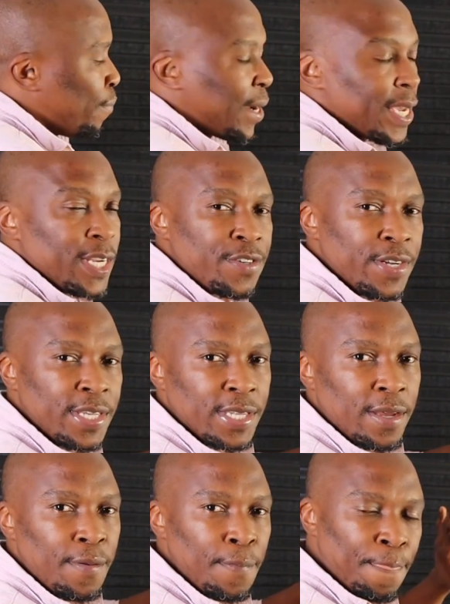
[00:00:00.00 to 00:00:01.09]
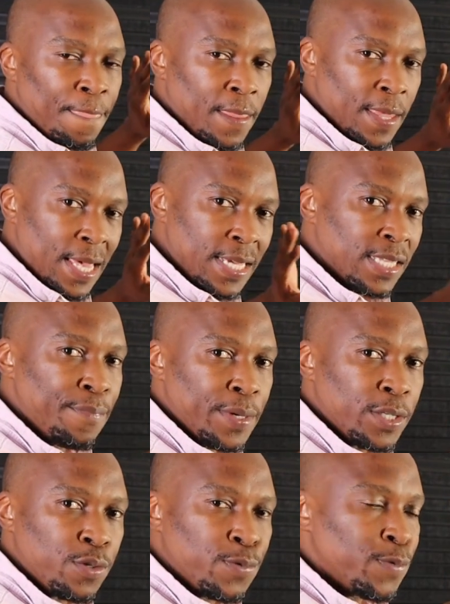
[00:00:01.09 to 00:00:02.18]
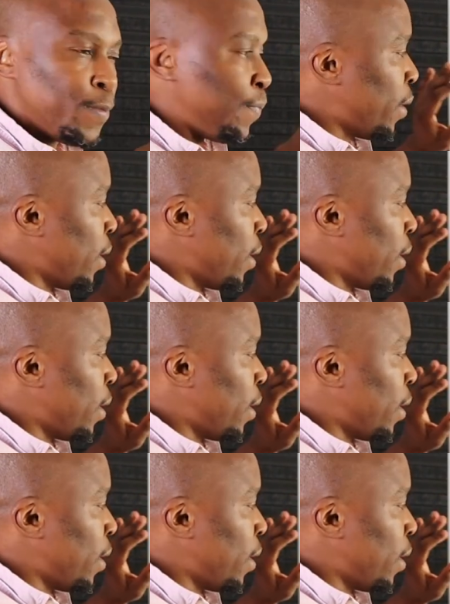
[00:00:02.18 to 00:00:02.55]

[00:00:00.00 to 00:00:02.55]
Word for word: packet tracer, is the best tool.